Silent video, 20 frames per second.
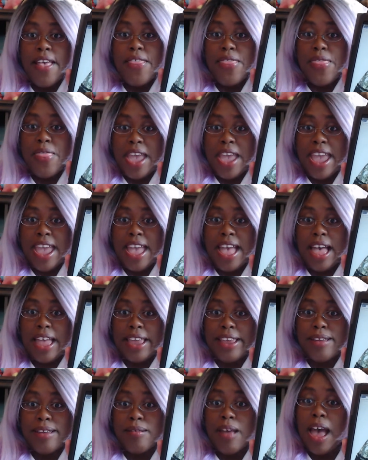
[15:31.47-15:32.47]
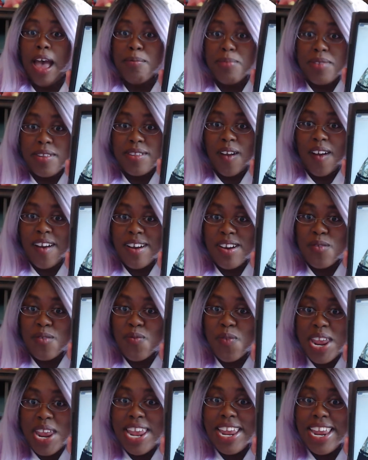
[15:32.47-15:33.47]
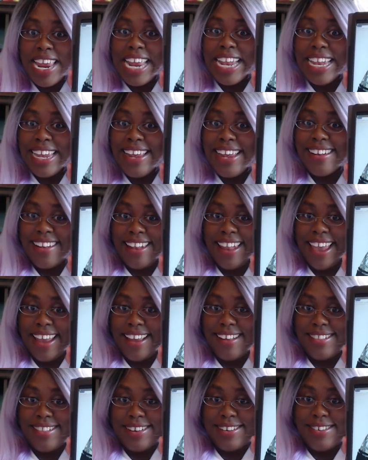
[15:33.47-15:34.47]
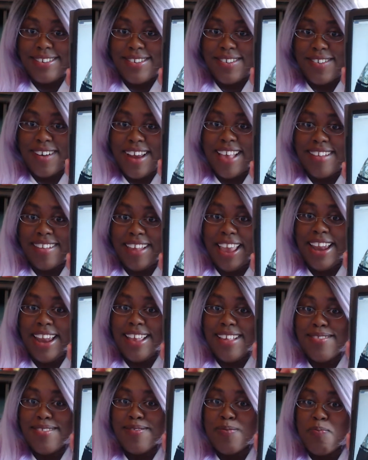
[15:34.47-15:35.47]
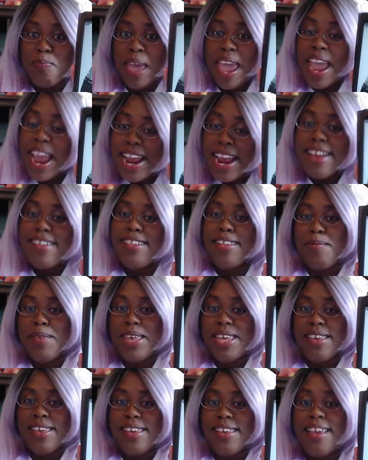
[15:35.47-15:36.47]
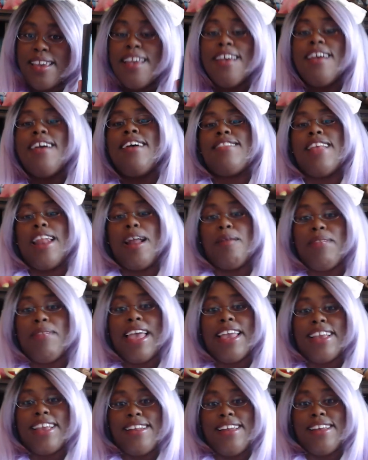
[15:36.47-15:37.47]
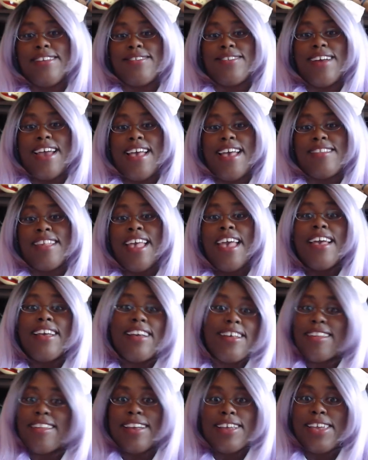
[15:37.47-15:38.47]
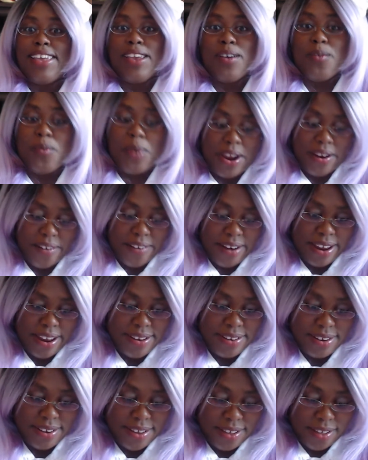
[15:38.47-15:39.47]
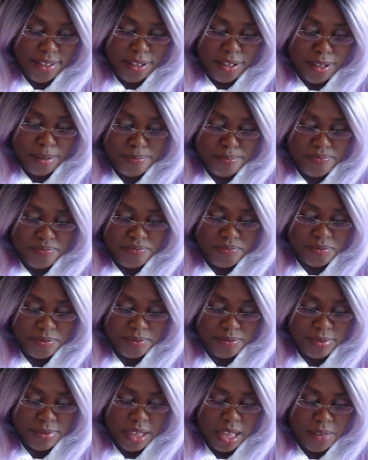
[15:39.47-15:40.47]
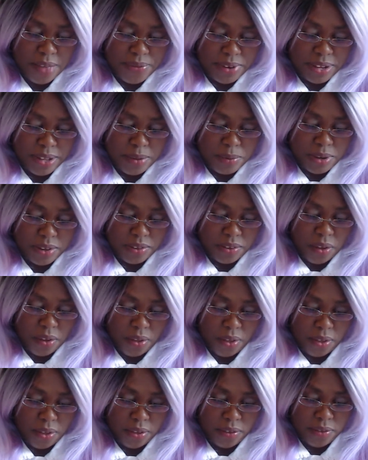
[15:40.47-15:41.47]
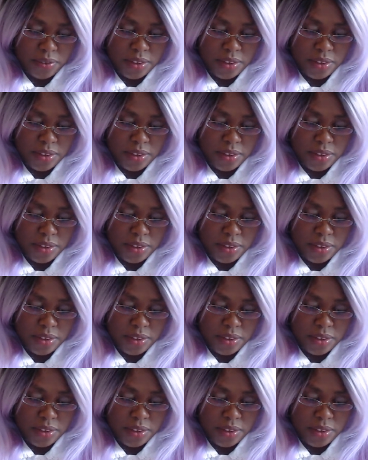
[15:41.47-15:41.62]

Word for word: That I am. I'm starting to really like this dress, and it pains me that I'm liking that dress because I can't wear it. Um, I forget what it's called.